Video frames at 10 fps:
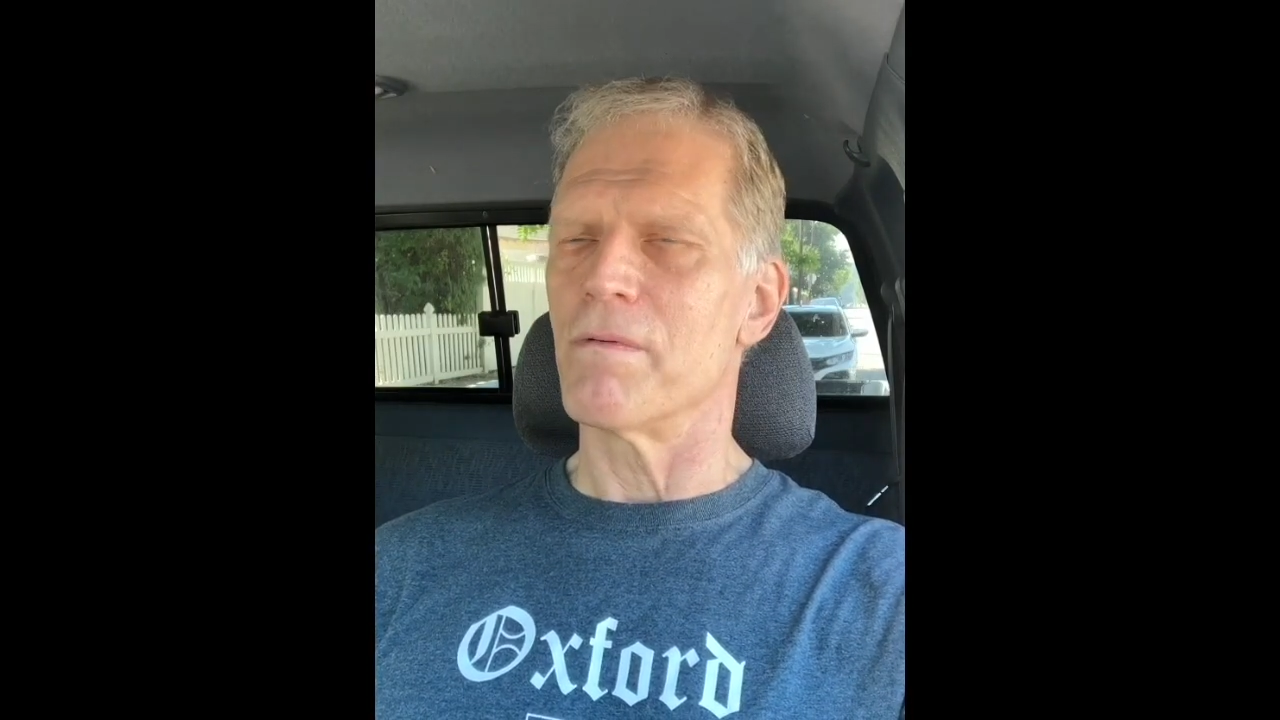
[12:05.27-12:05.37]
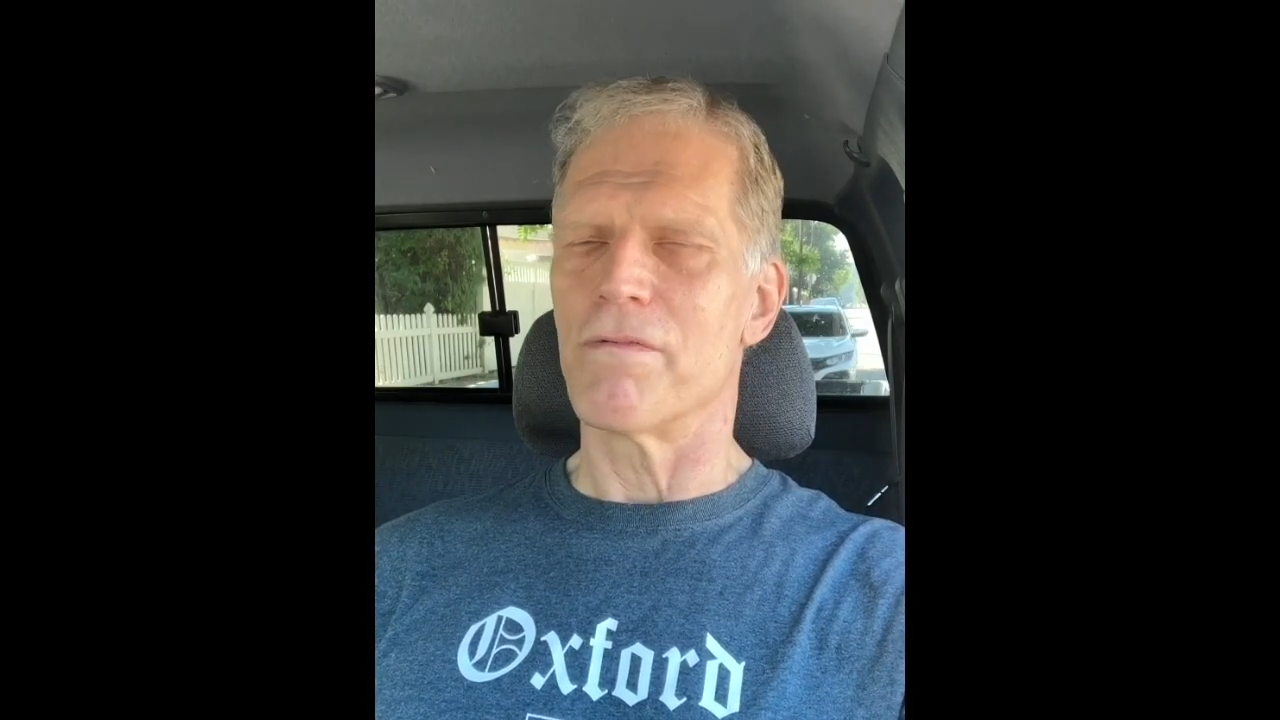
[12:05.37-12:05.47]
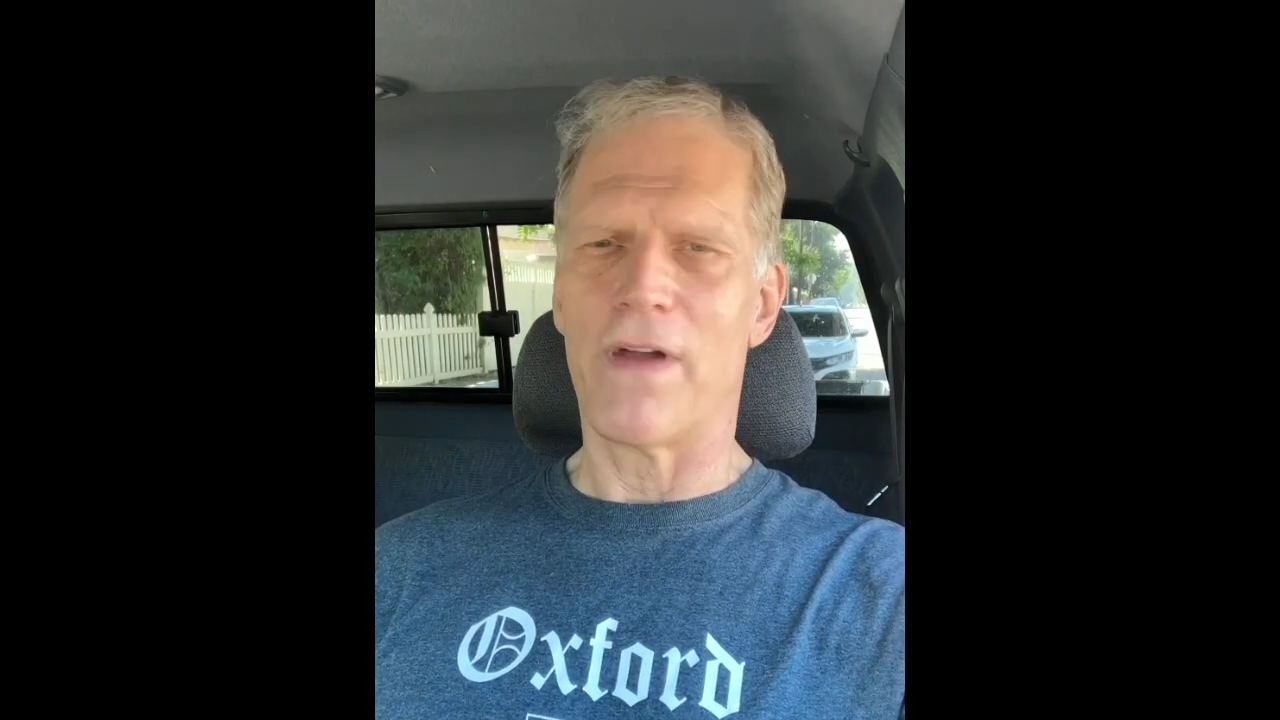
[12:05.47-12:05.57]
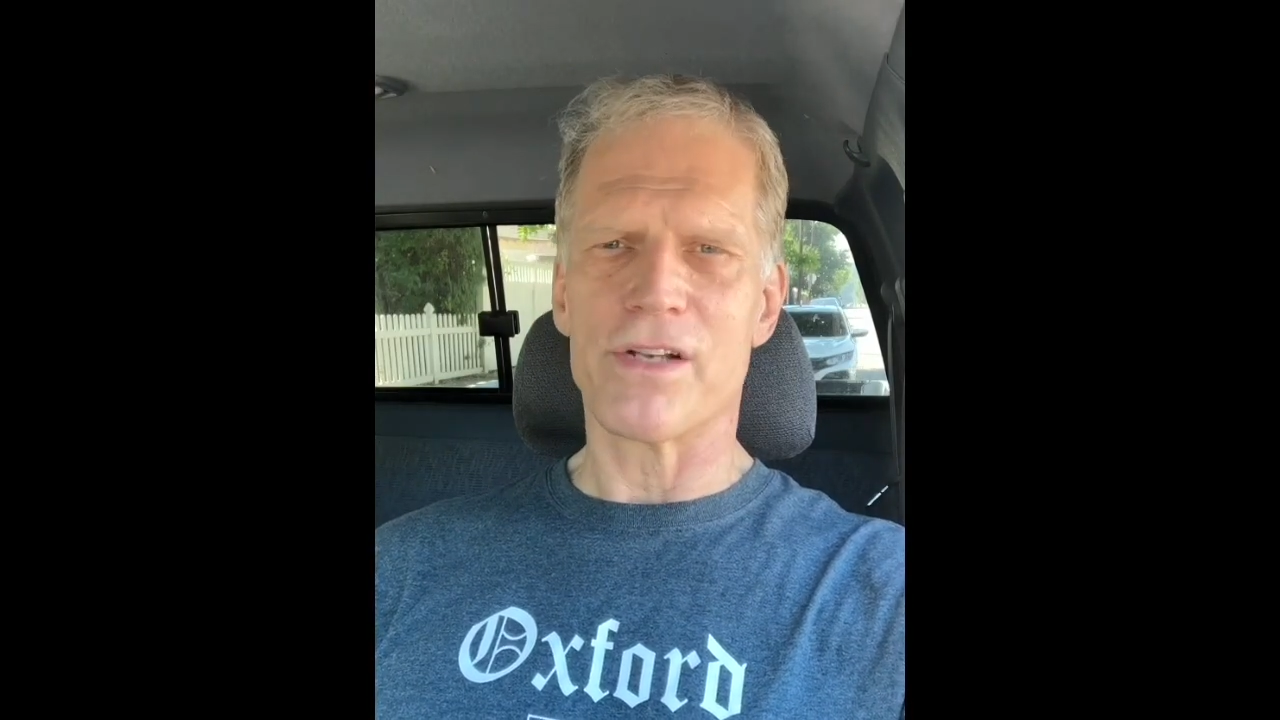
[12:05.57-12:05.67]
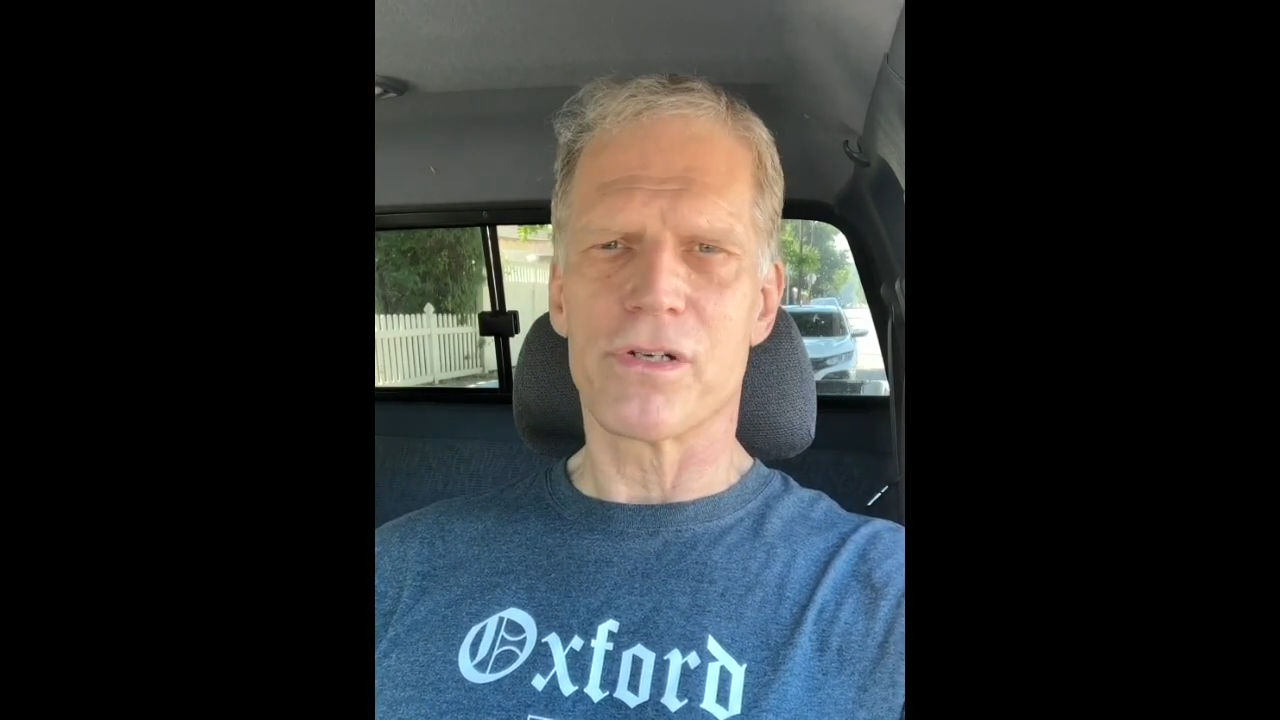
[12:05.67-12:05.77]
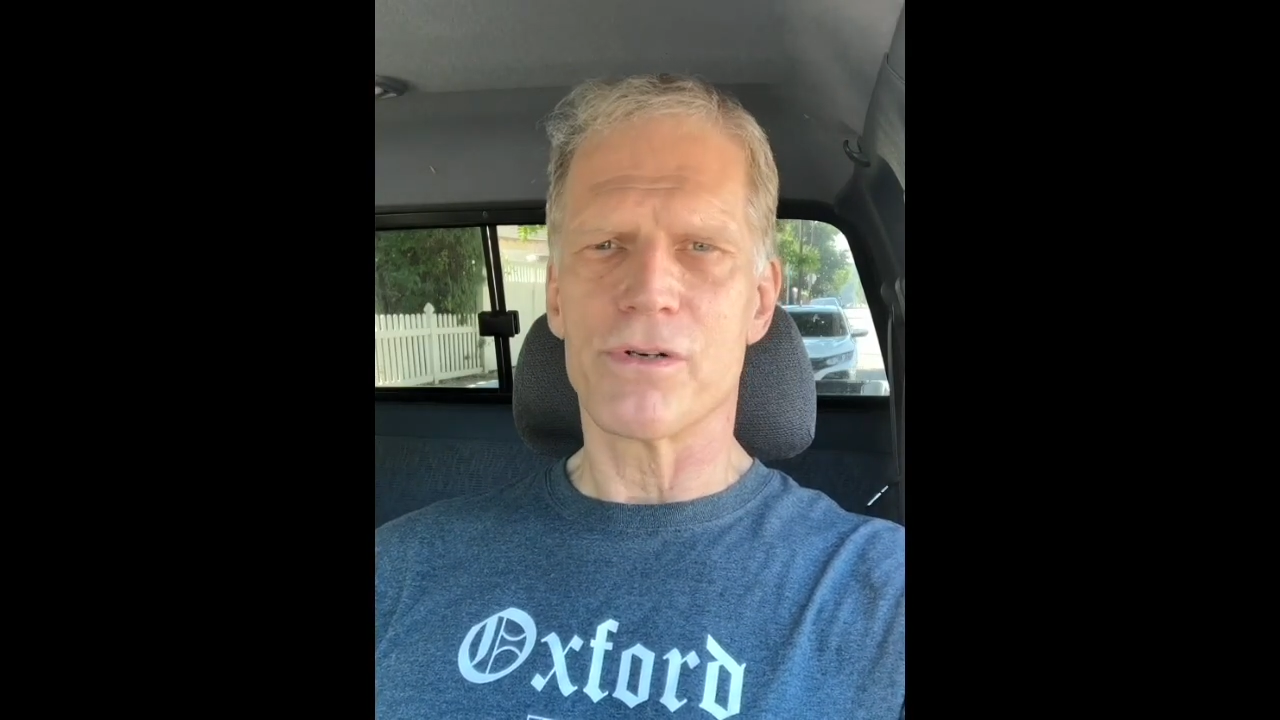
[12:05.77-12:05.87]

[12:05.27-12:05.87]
Faster,